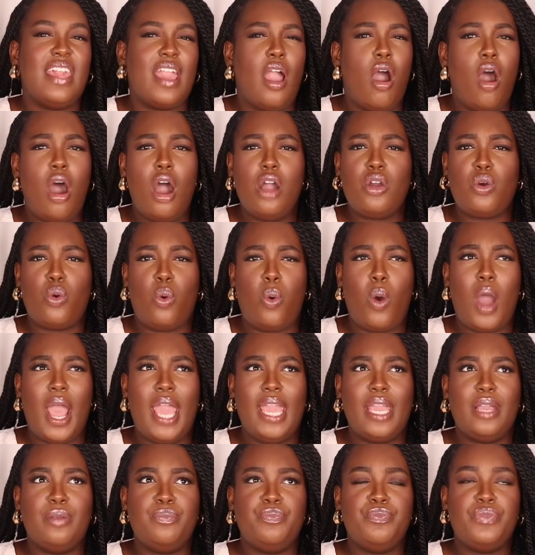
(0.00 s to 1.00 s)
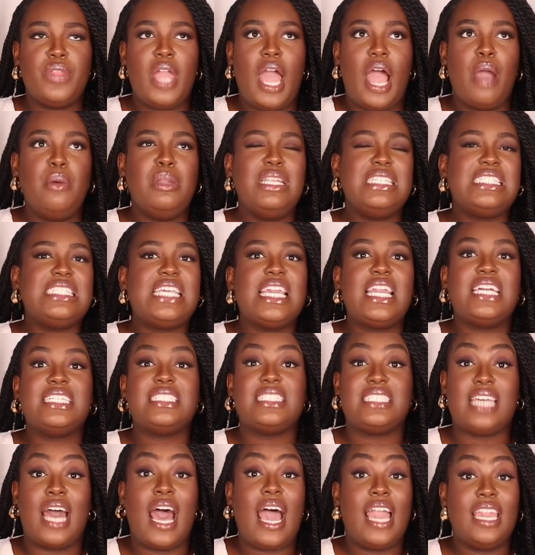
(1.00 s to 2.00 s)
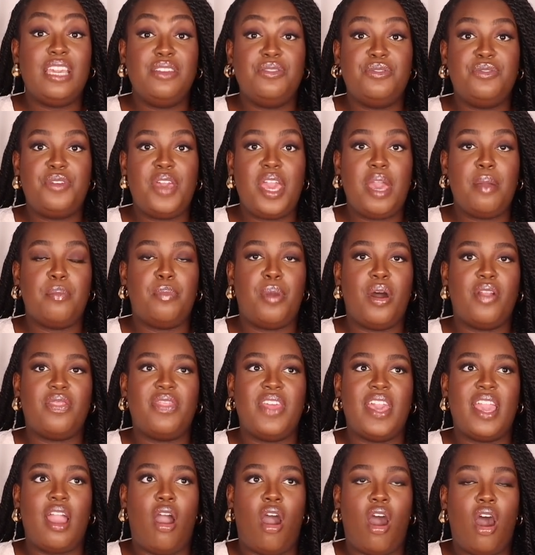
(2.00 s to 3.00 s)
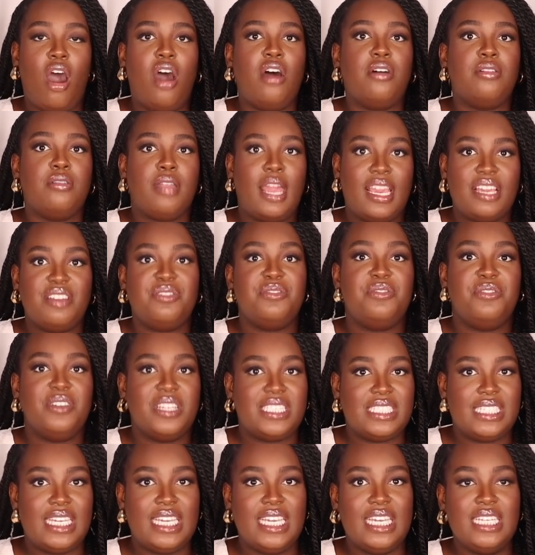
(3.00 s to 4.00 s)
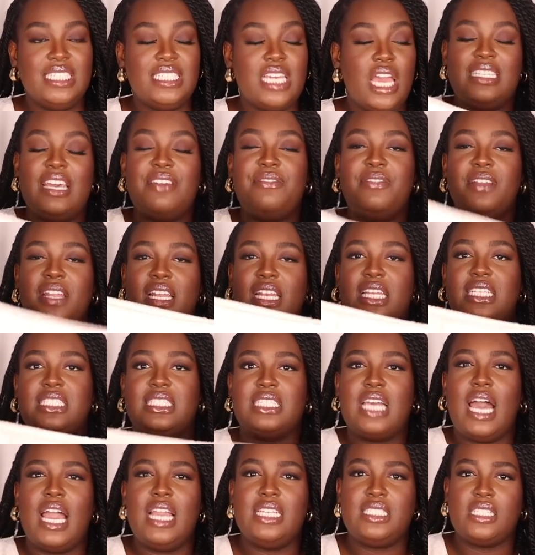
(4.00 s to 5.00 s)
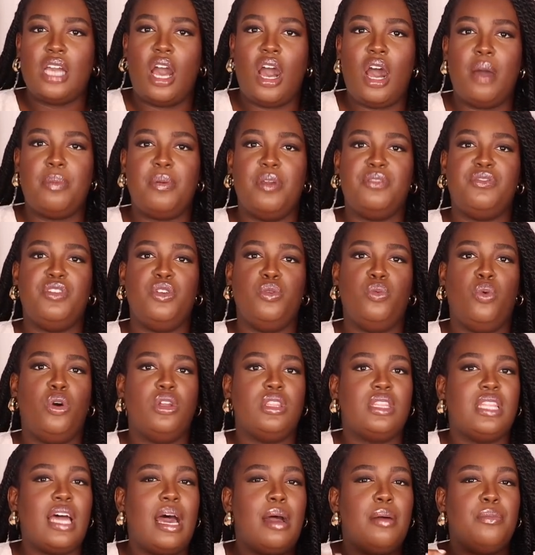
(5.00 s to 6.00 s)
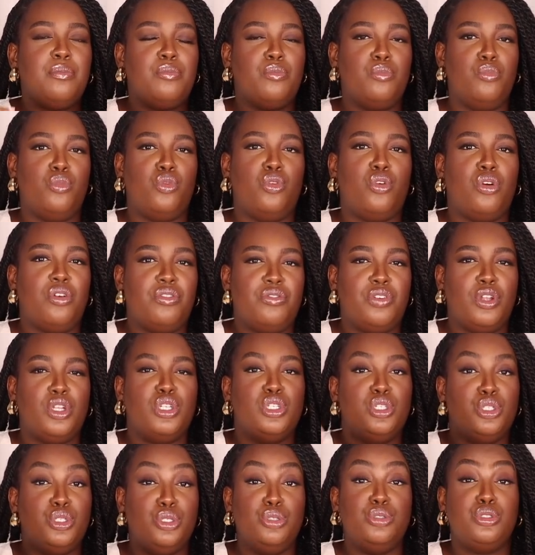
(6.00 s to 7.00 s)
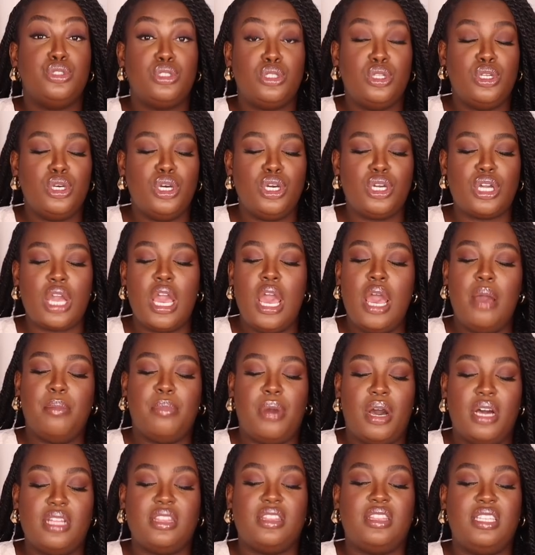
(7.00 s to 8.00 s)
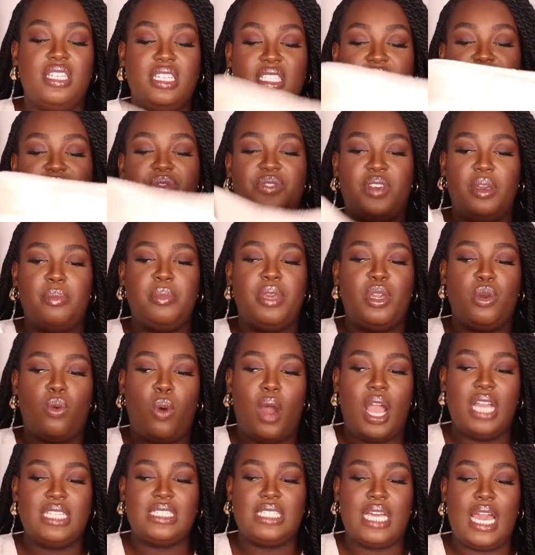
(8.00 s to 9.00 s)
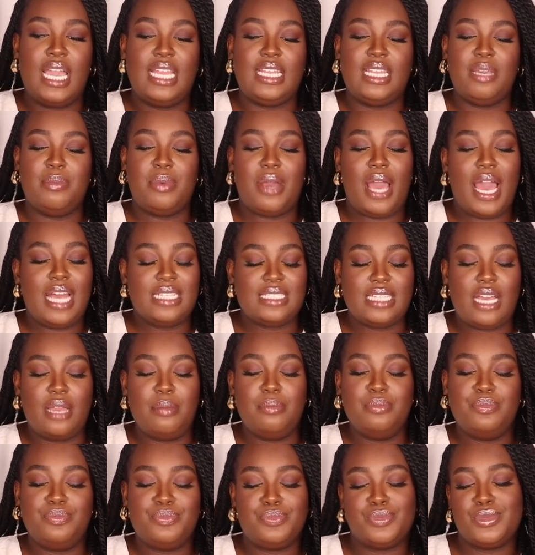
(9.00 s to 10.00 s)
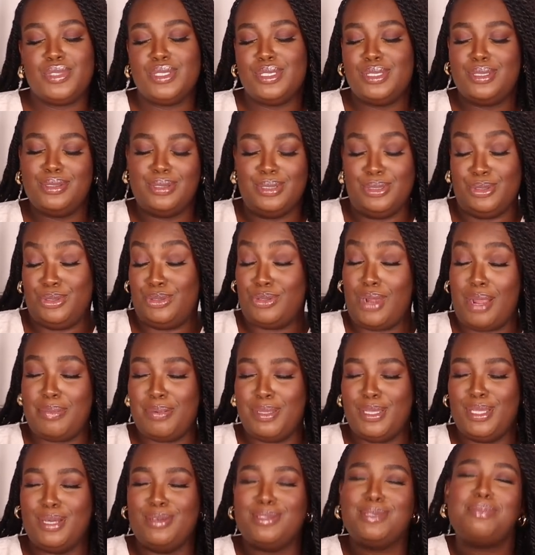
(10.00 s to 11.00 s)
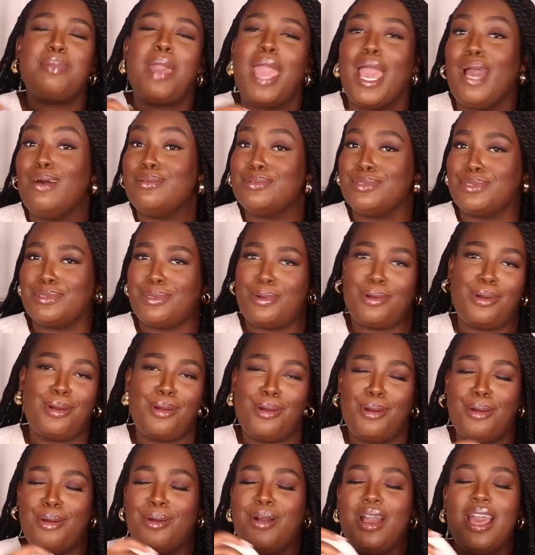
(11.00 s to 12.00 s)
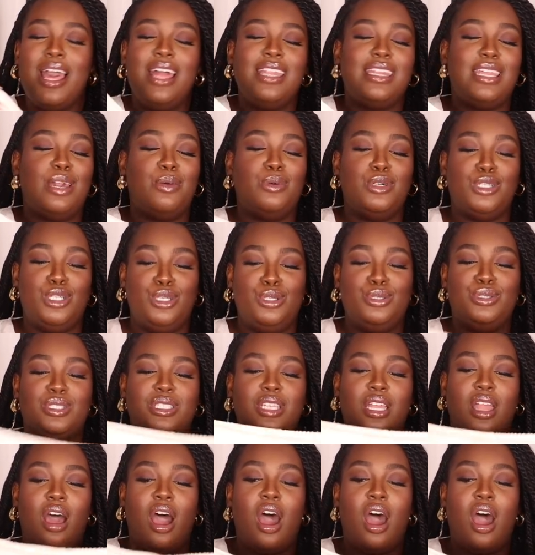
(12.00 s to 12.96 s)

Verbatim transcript: They are quite, I wouldn't say a tight fit, but they are like fitted. Definitely size up if you want that more of a loose look, but these fit me quite tightly, but as I'm dropping those pounds, girl. They will loosen